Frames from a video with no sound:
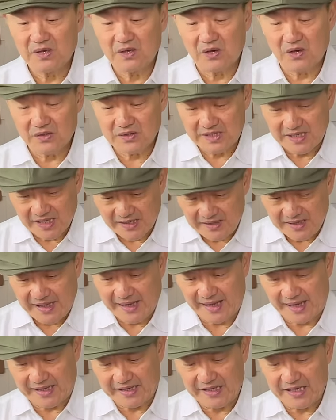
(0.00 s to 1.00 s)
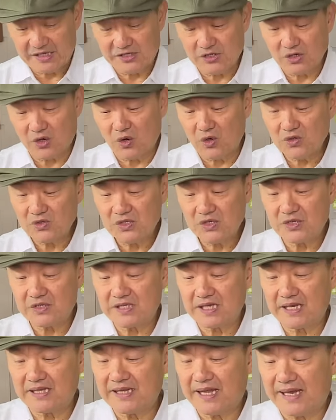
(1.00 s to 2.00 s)
On the other hand, it's also
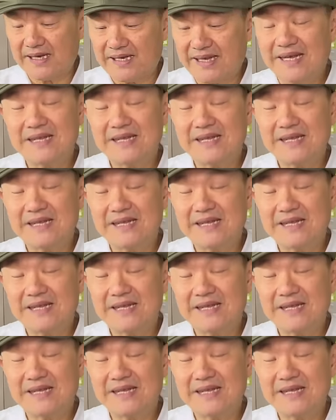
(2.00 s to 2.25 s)
said that